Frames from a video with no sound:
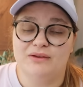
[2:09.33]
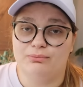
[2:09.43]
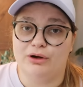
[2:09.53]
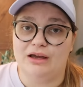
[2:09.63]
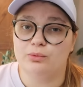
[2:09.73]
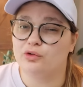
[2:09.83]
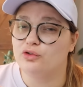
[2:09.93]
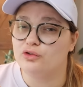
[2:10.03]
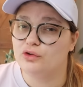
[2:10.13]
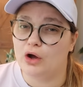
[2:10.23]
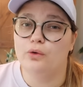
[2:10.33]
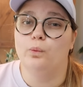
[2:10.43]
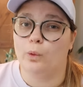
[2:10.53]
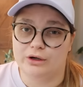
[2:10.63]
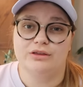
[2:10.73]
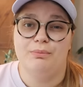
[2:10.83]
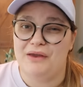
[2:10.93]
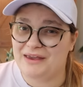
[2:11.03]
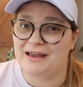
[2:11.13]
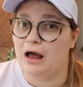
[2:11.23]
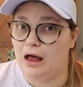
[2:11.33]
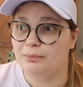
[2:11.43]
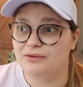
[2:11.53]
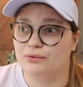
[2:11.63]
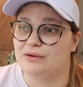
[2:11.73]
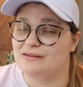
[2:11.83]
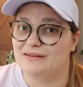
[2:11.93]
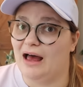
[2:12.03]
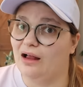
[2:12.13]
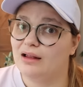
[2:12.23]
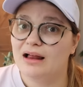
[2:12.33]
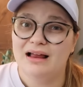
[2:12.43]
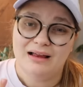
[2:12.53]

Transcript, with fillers: this brand was so worth picking up to resell